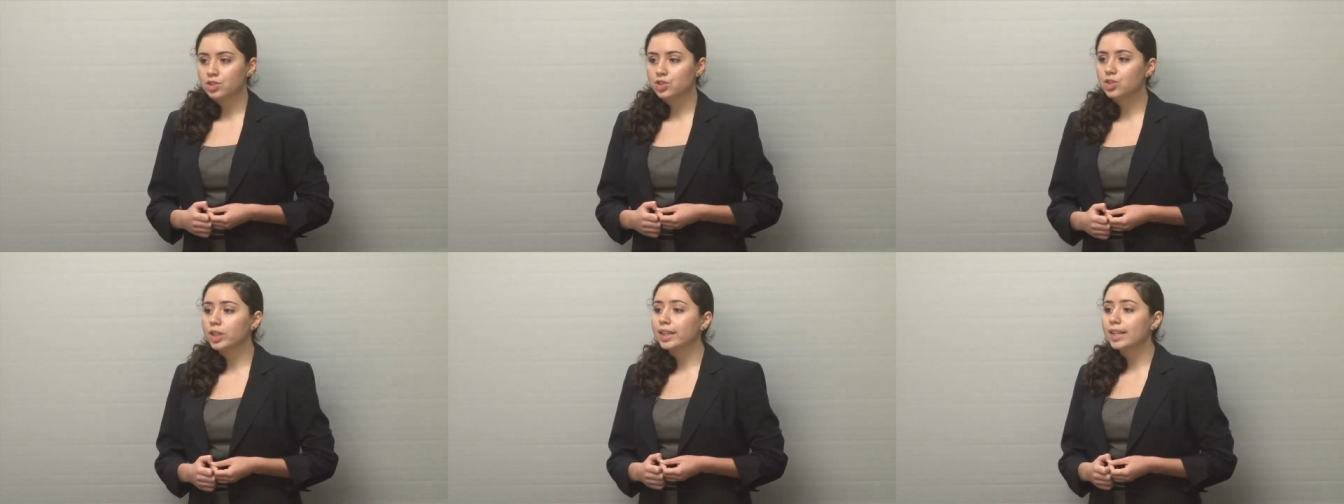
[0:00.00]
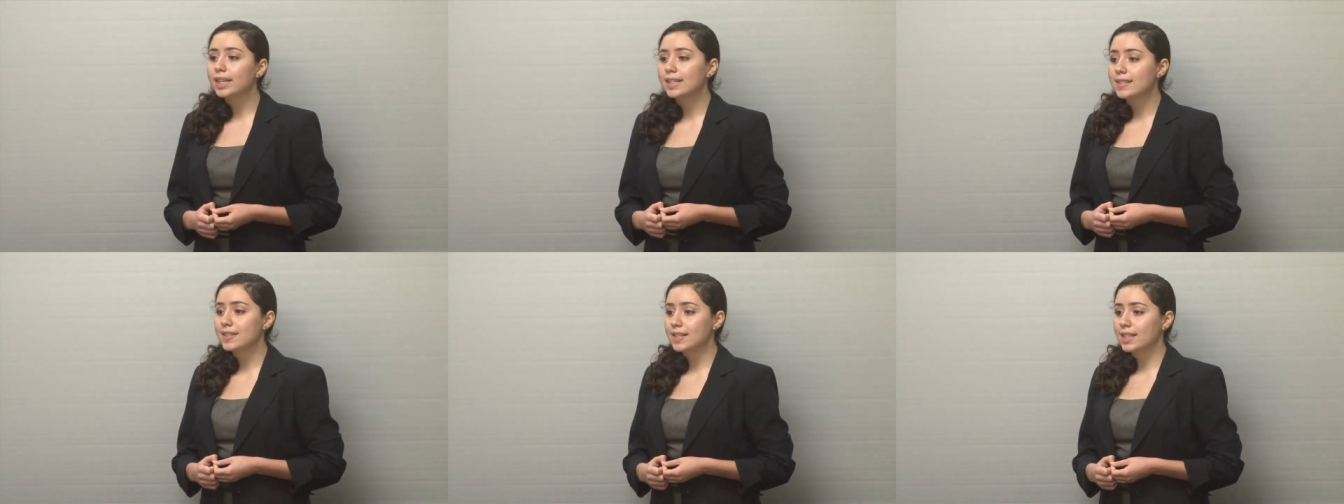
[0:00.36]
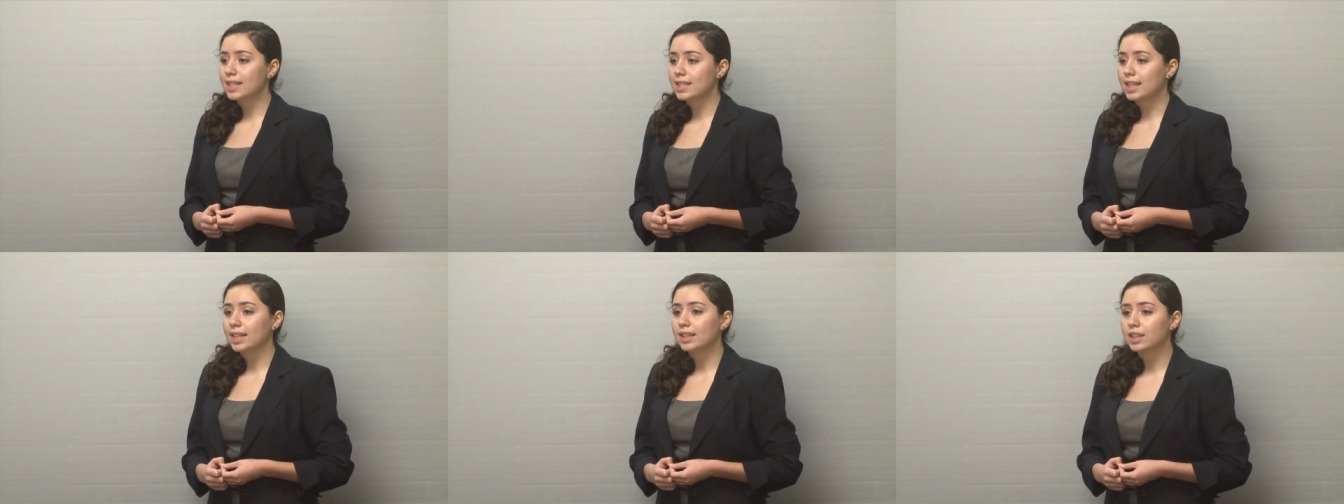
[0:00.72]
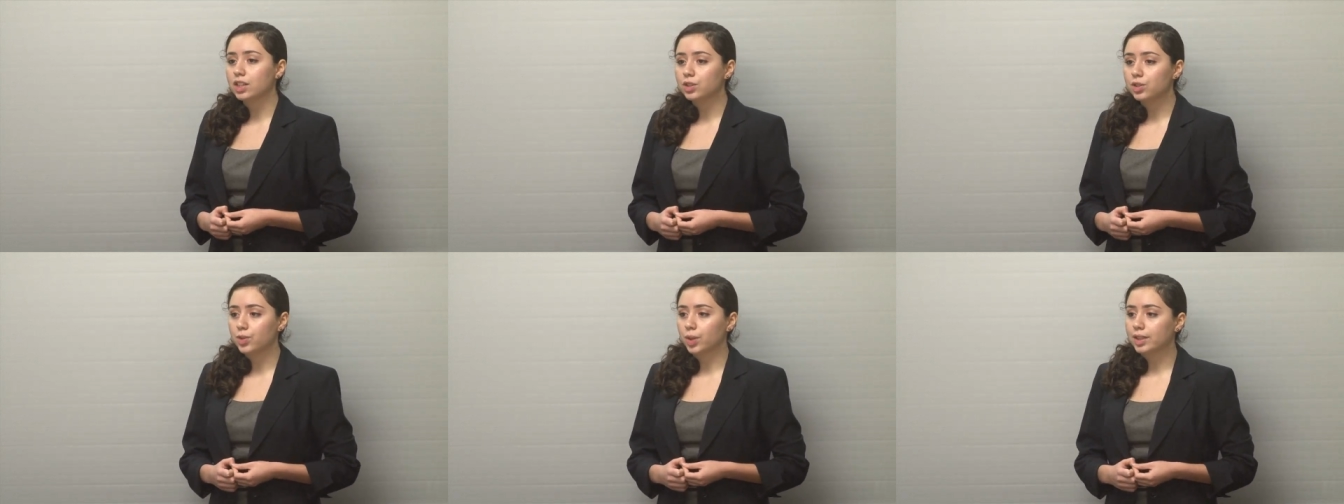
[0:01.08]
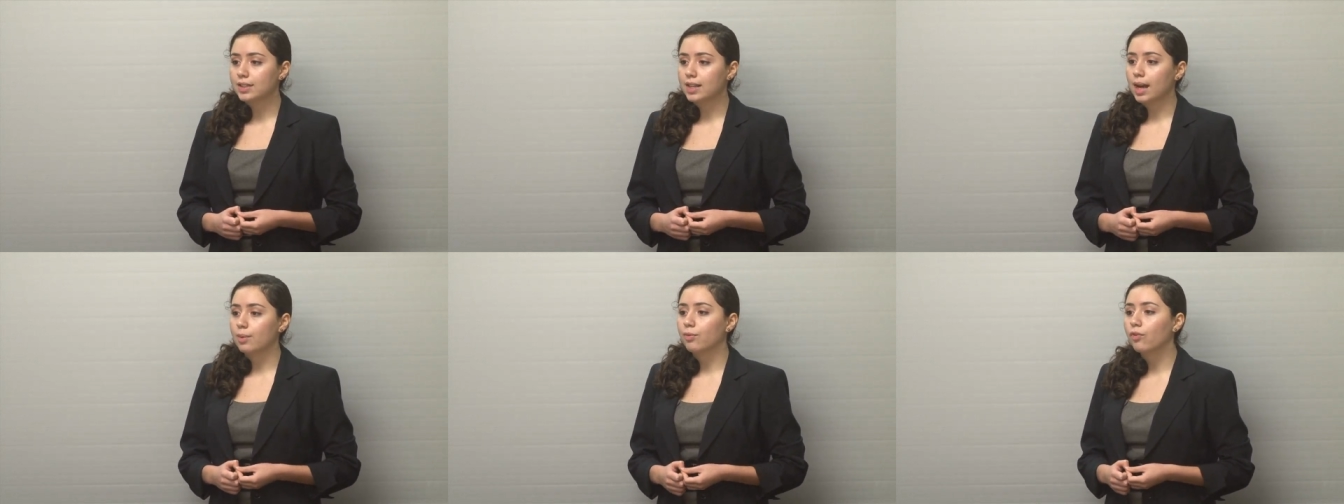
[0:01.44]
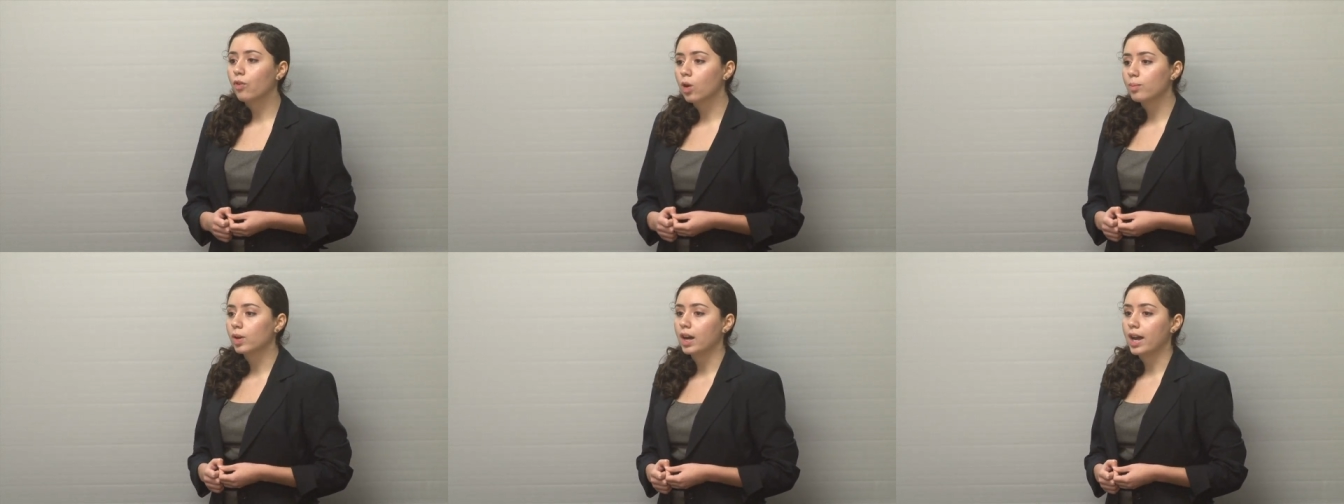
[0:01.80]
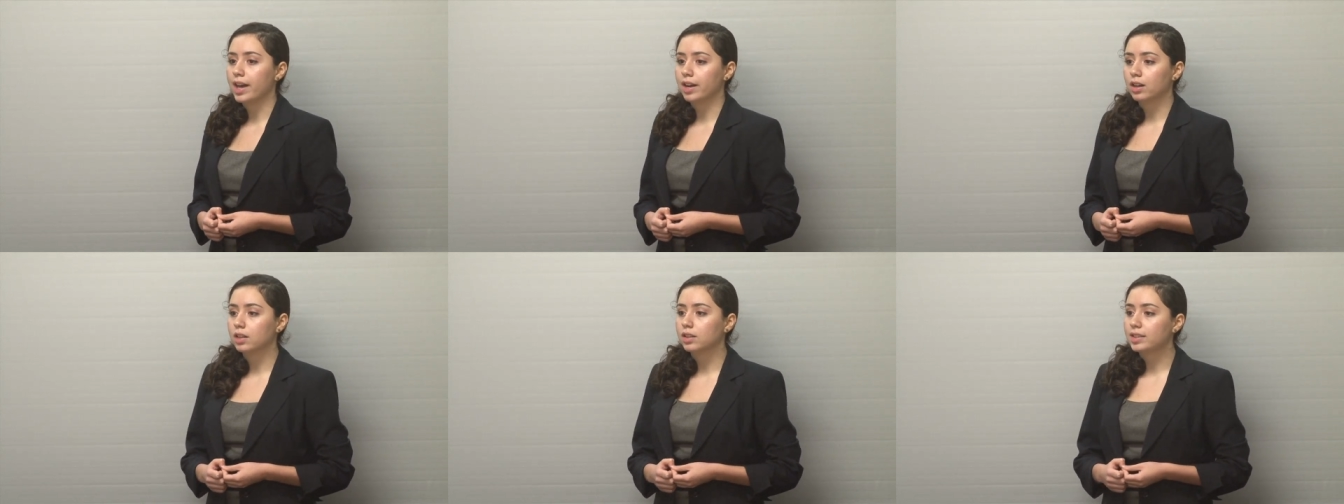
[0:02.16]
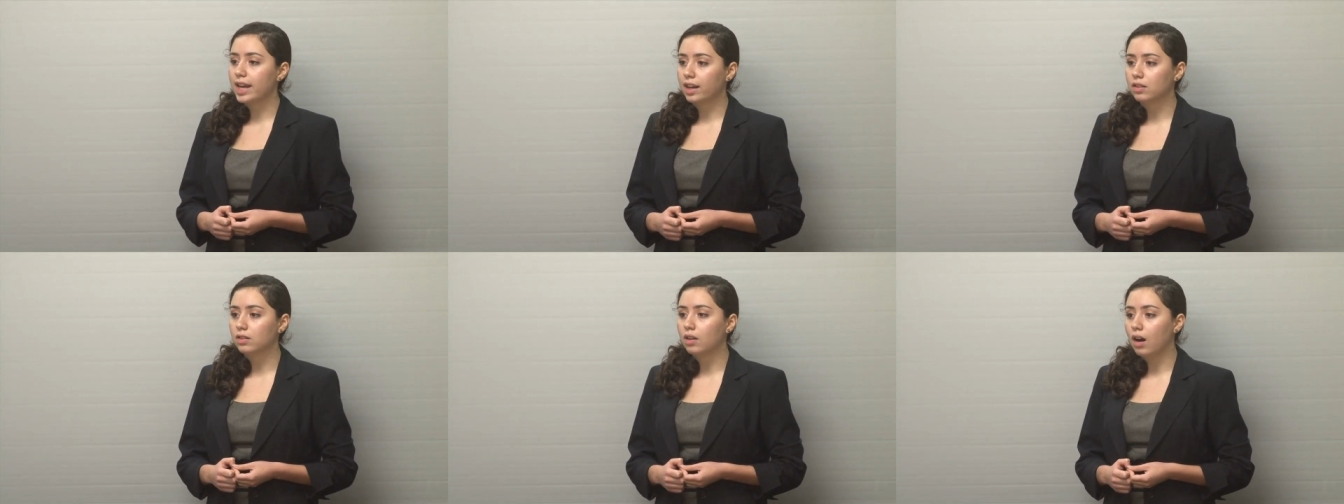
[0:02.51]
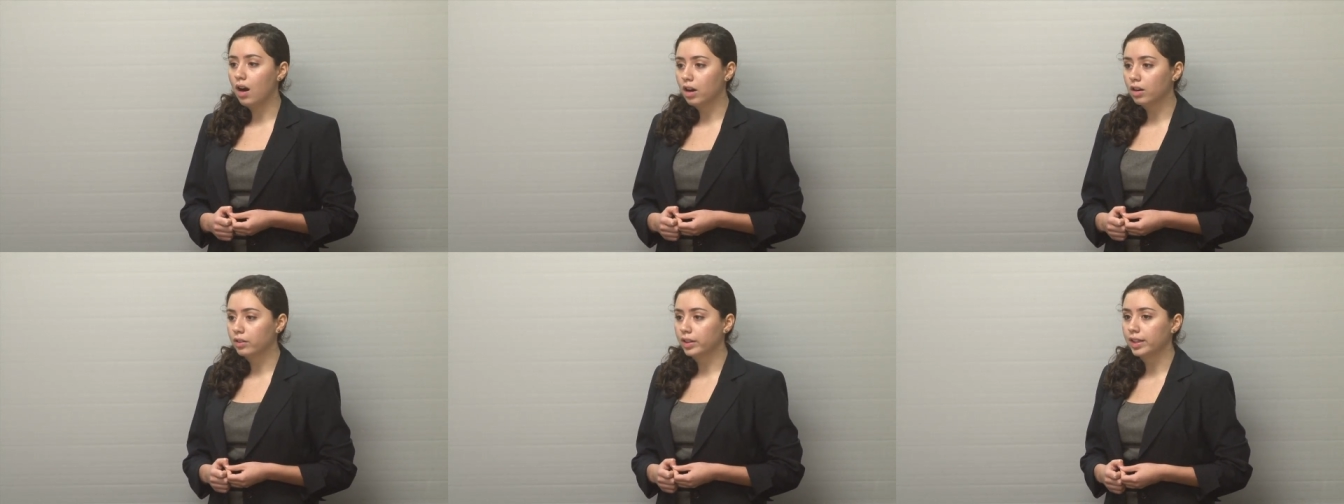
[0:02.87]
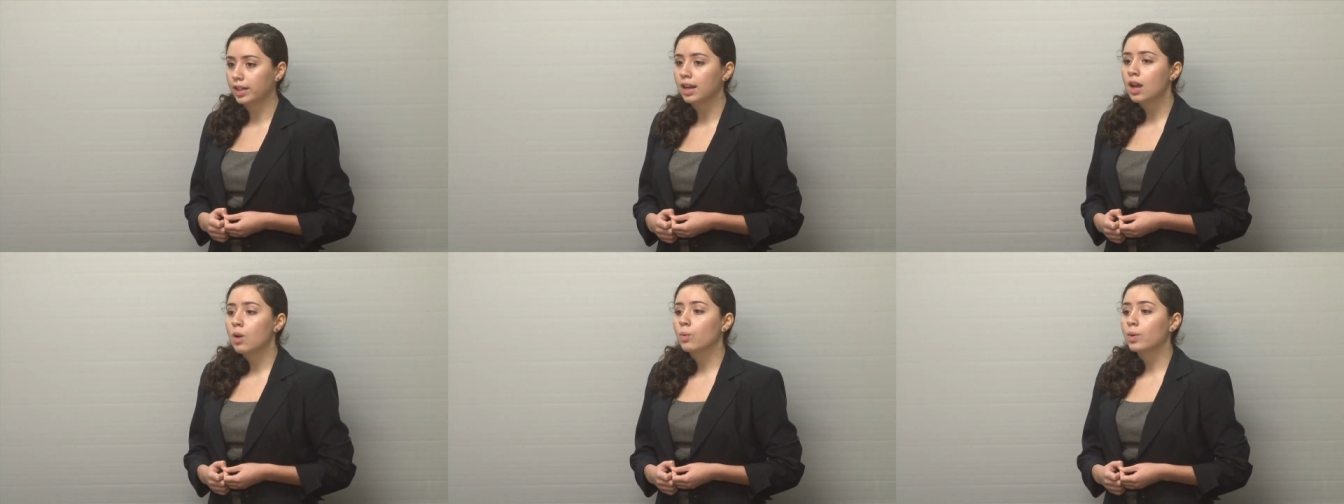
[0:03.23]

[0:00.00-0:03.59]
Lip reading: During his stint at the New York Times, former editor Daniel Offren,